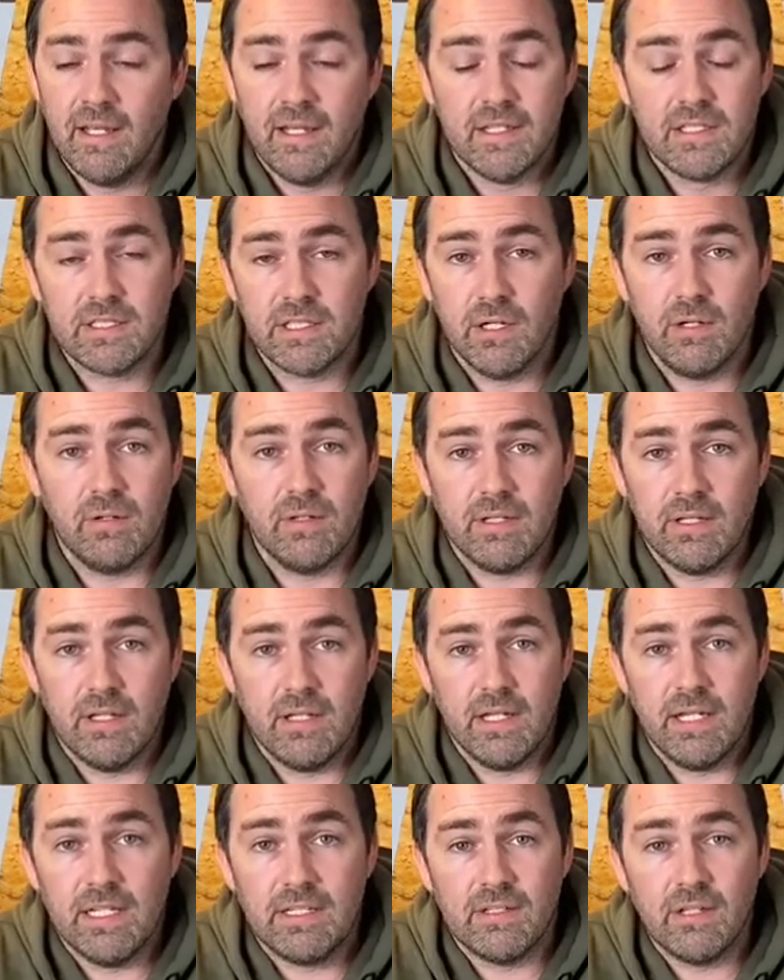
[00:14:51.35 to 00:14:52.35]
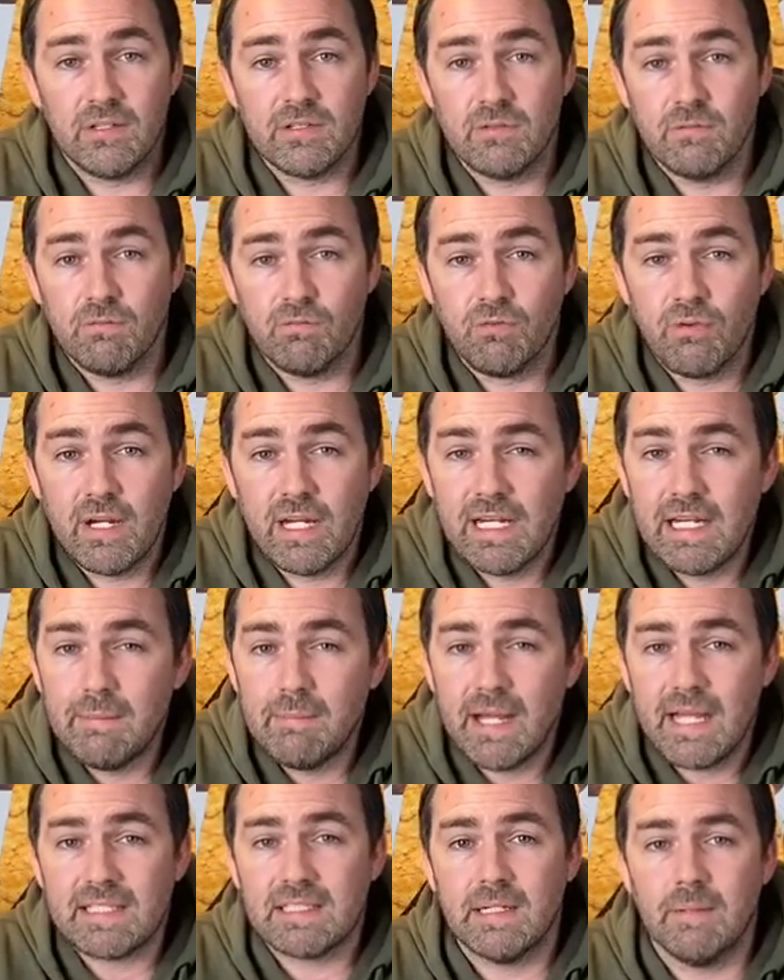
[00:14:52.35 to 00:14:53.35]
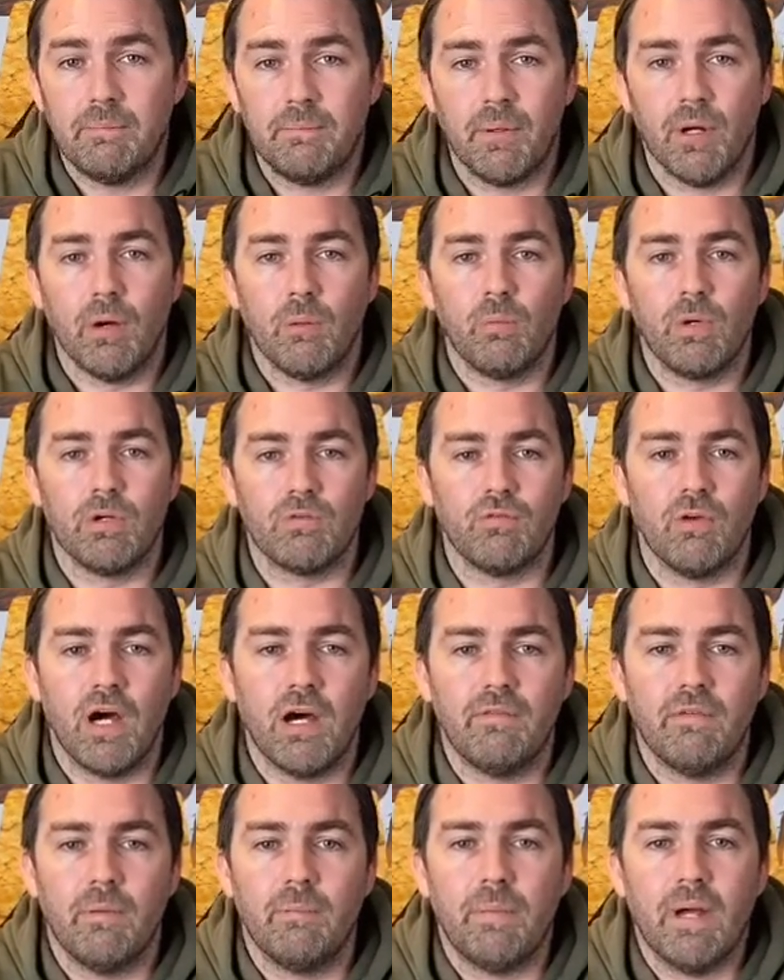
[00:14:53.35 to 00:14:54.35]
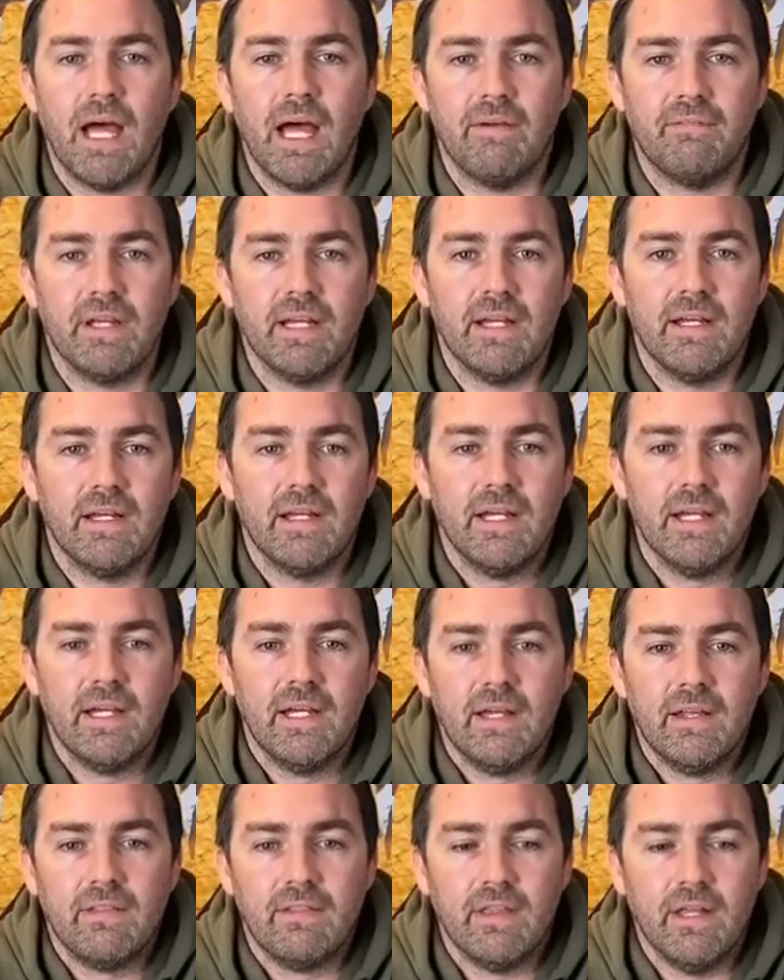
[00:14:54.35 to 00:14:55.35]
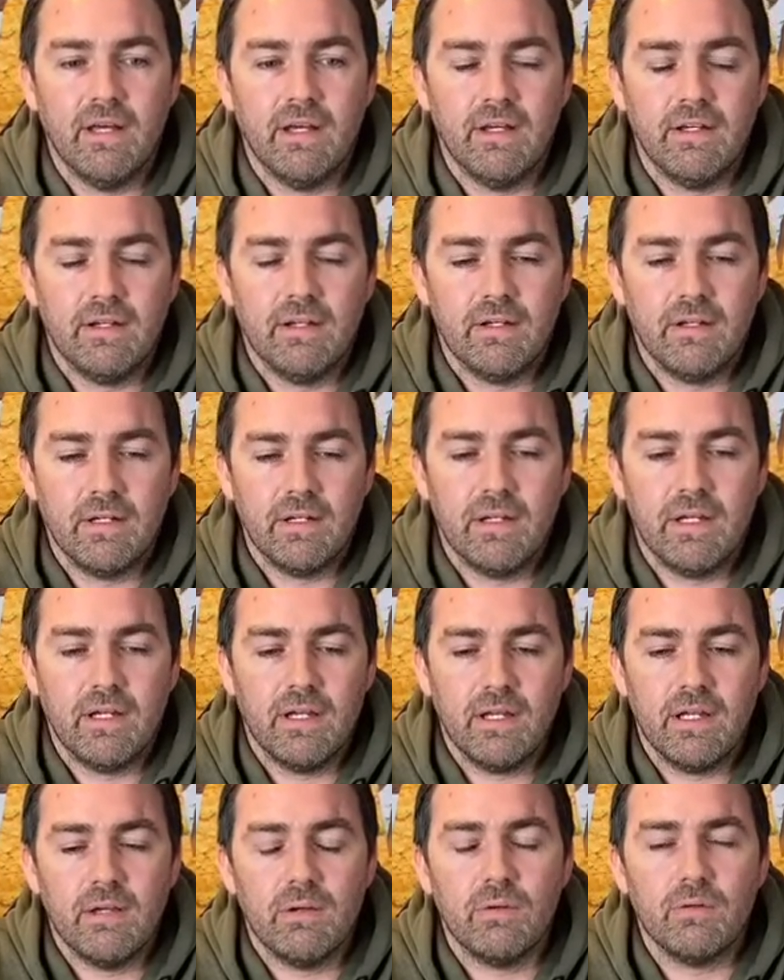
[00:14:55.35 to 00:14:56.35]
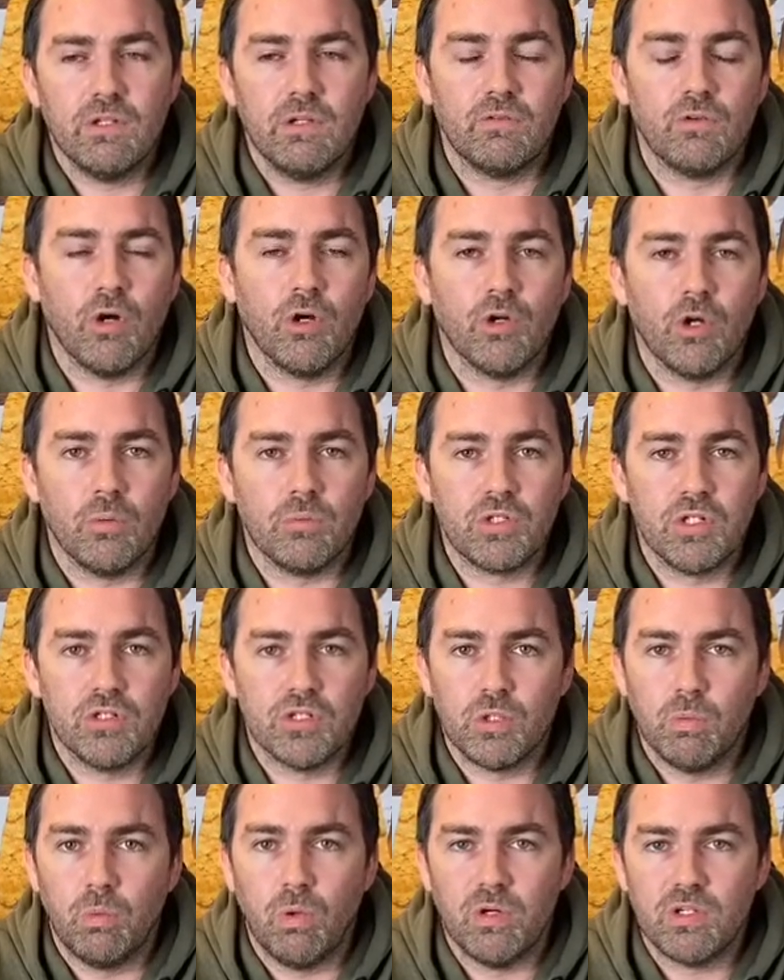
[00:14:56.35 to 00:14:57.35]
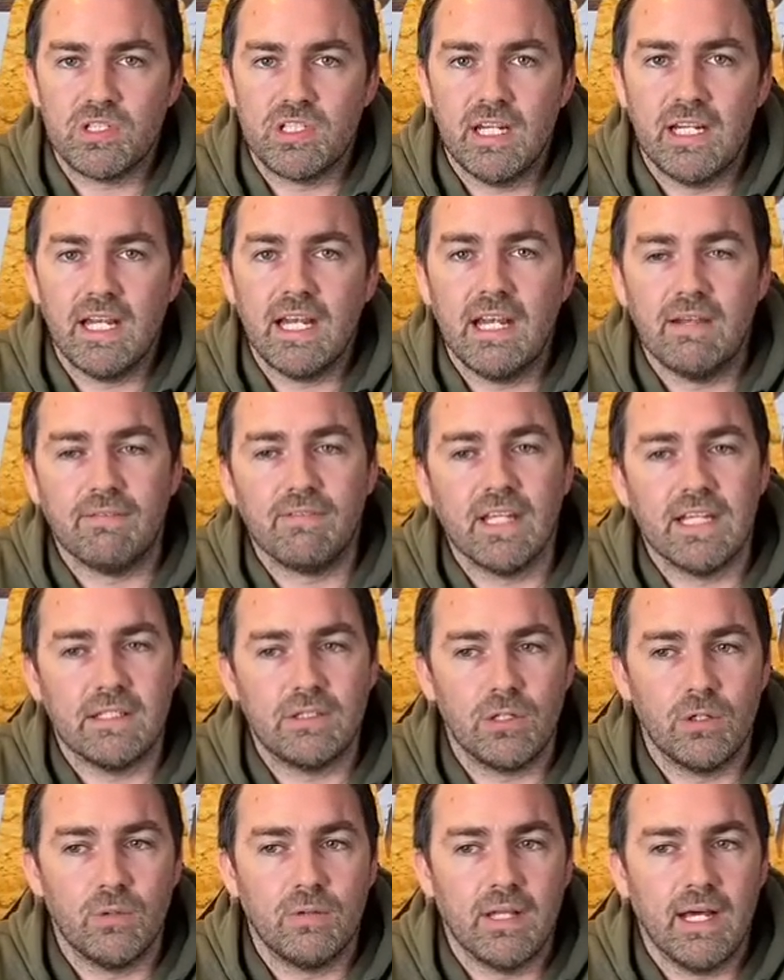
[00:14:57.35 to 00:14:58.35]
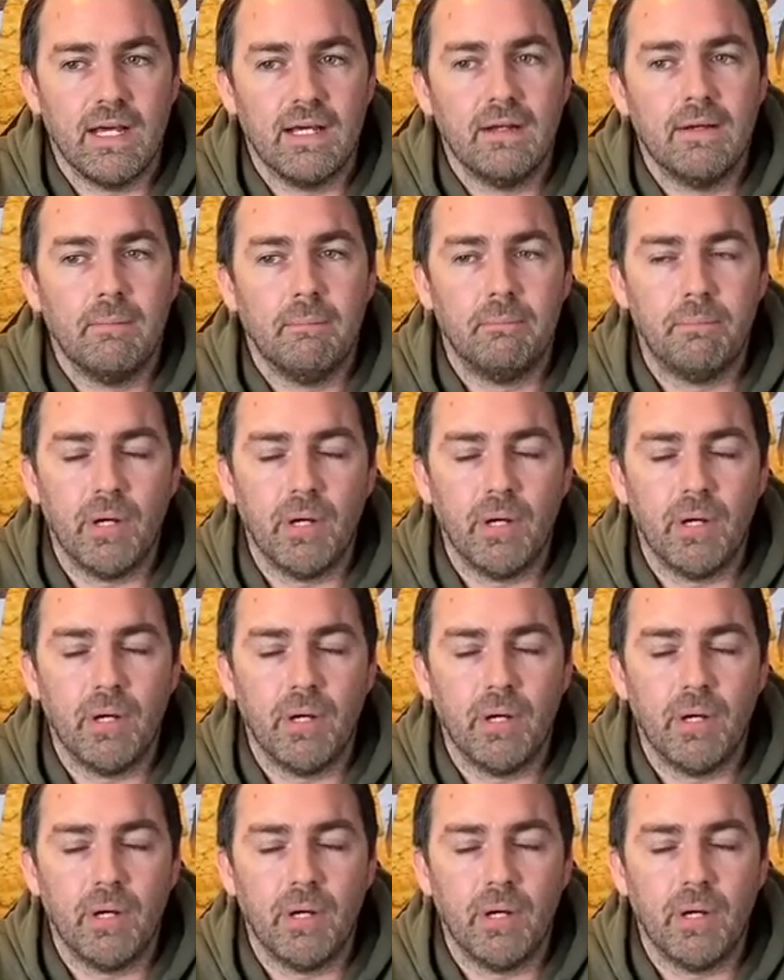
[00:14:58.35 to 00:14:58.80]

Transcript: So it doesn't really matter, but we'd rather have it that you've got an option to watch it if they do that.